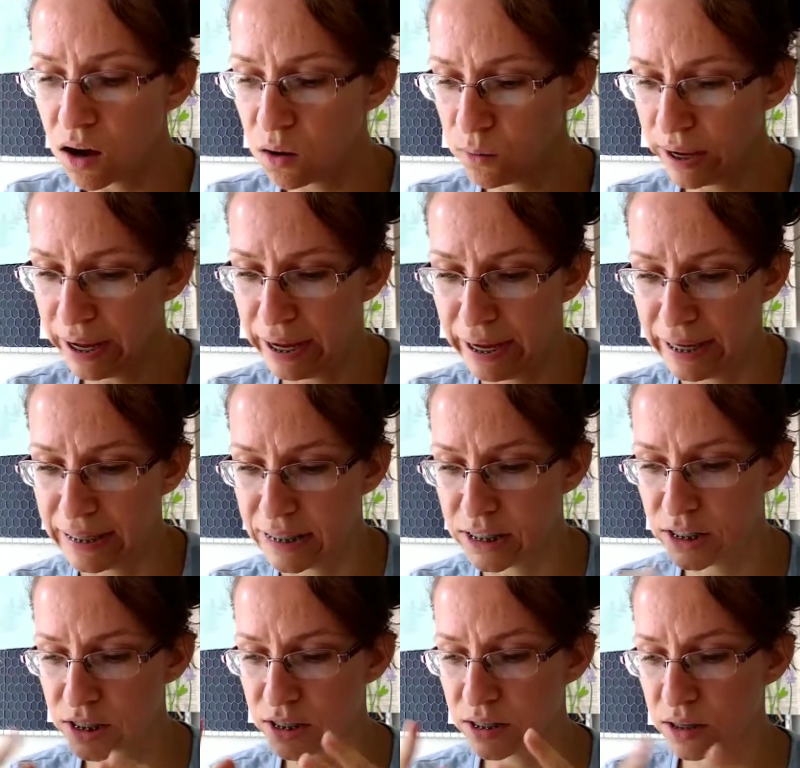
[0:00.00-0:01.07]
Okay,
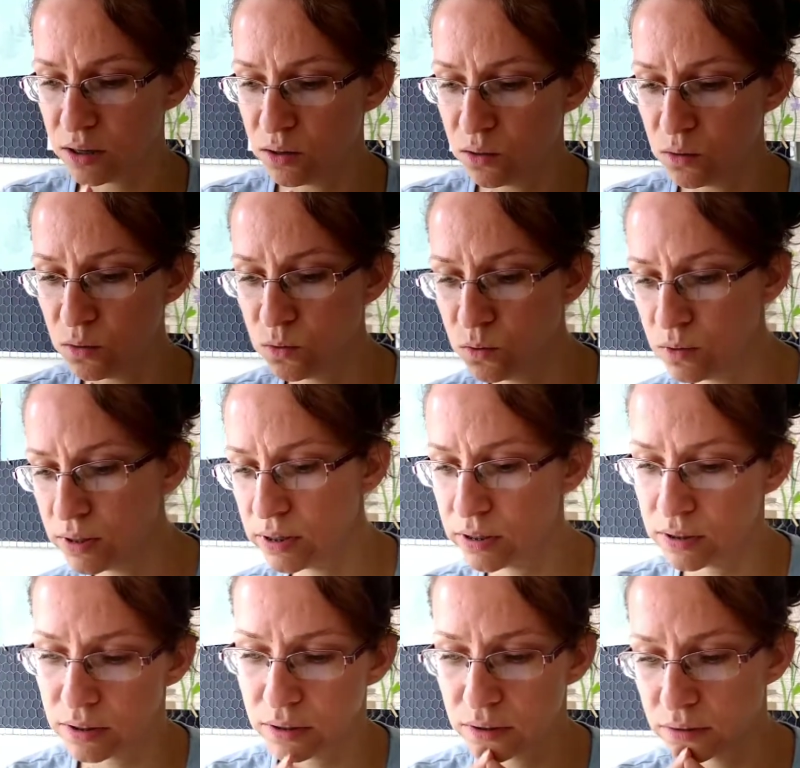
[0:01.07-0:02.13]
so
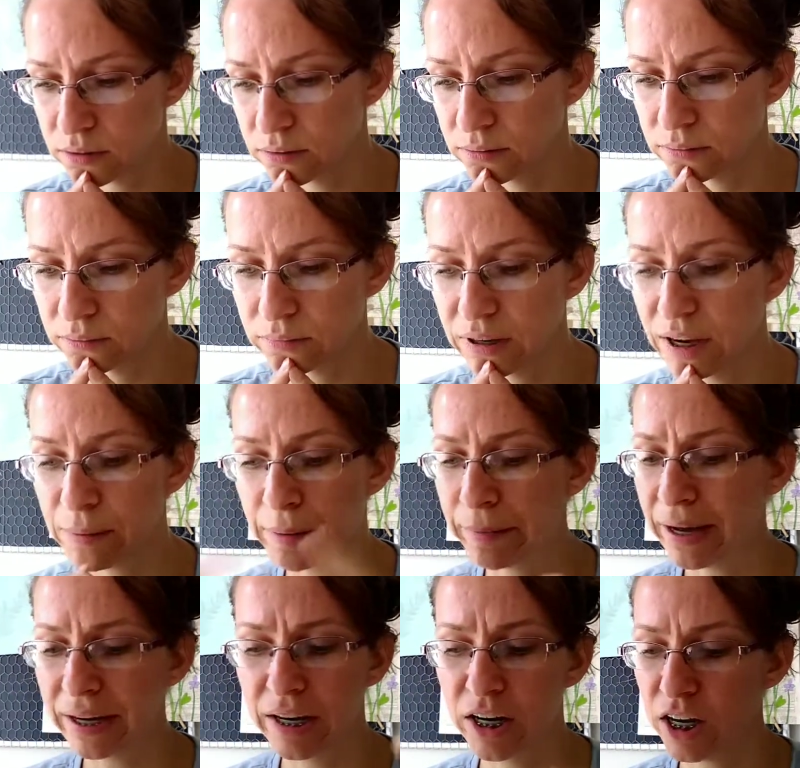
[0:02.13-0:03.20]
I'm
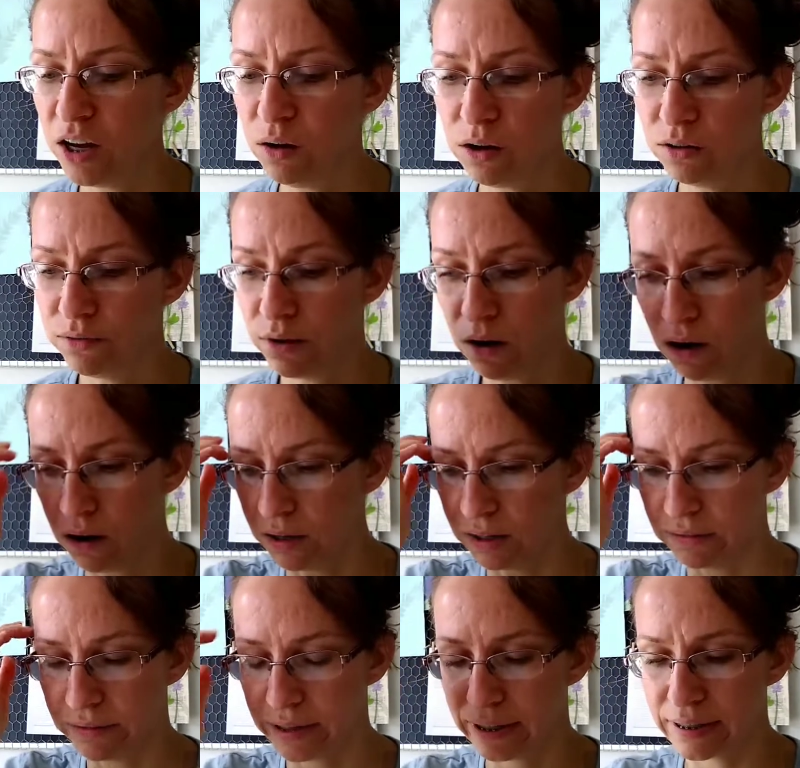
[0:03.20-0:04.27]
not going to go over all
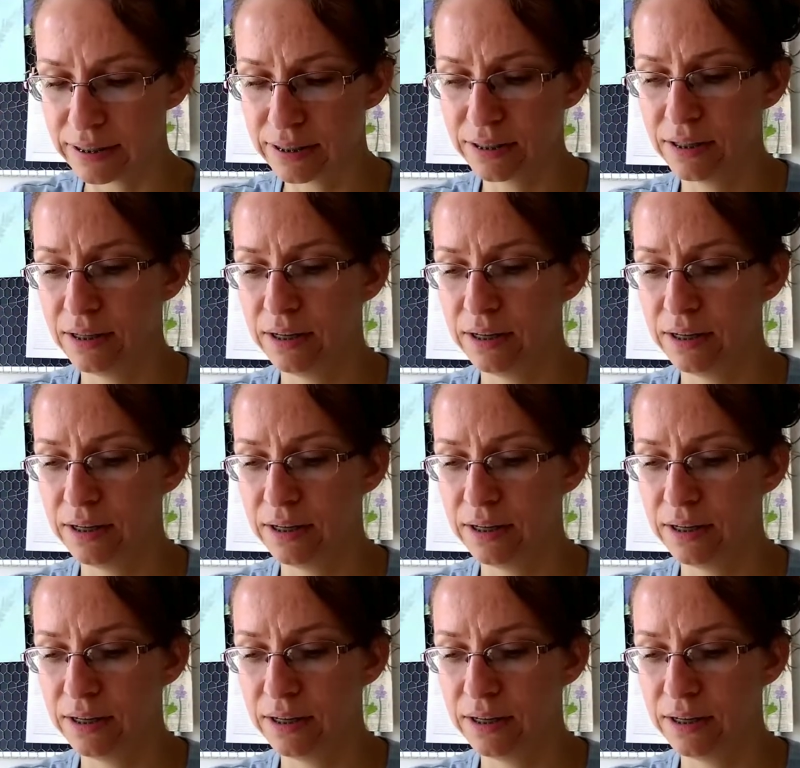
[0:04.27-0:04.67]
of it,